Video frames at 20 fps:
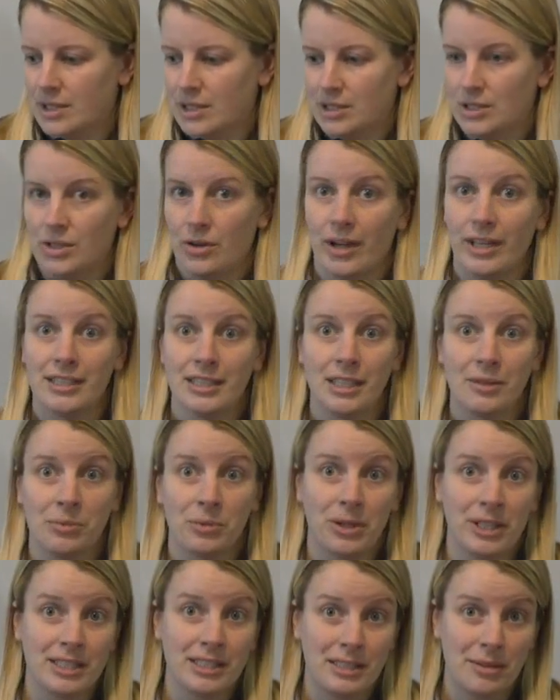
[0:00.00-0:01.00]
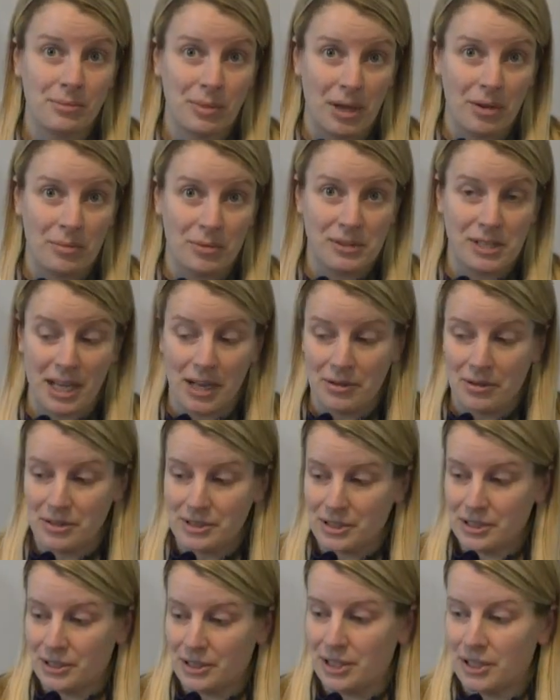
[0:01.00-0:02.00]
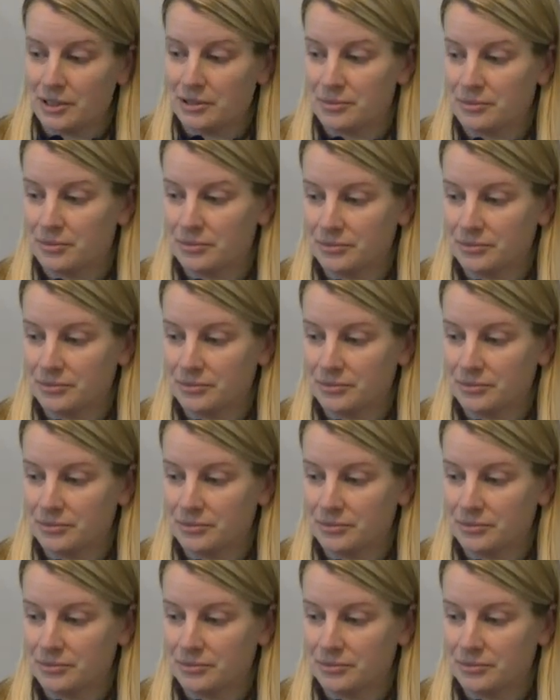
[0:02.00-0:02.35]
so I did bring some paper towels along.